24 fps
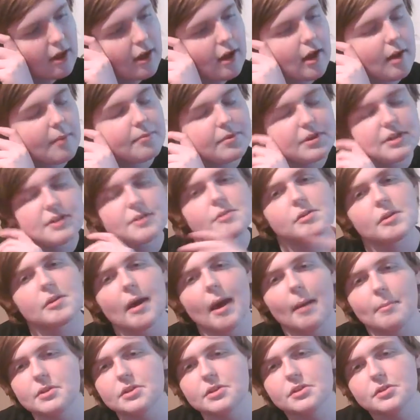because
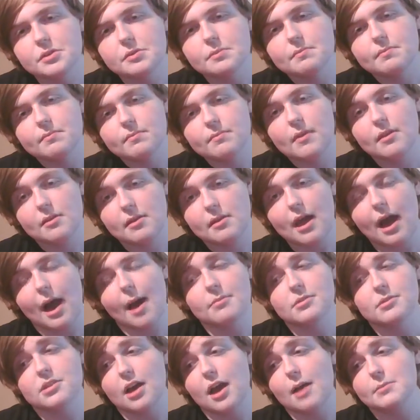I'm
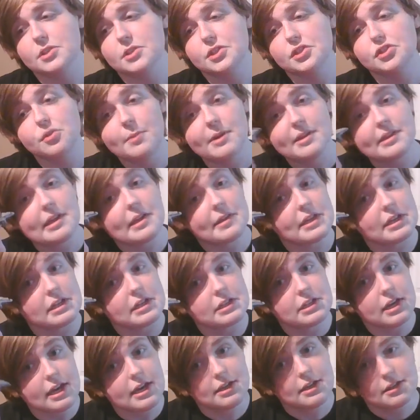assuming that
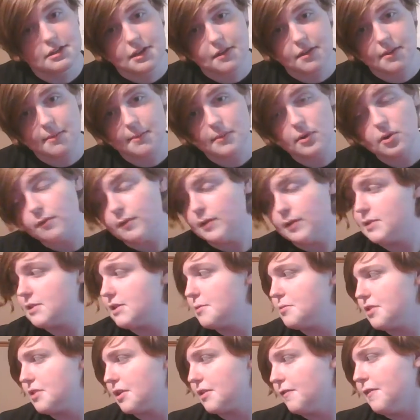this is in the movie. It
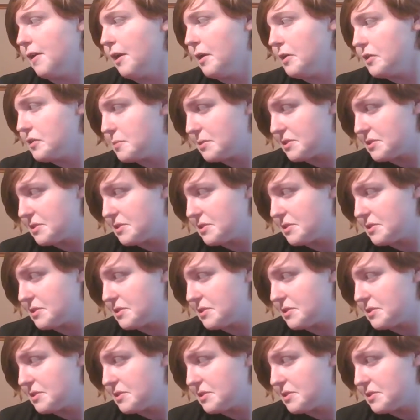seems like a very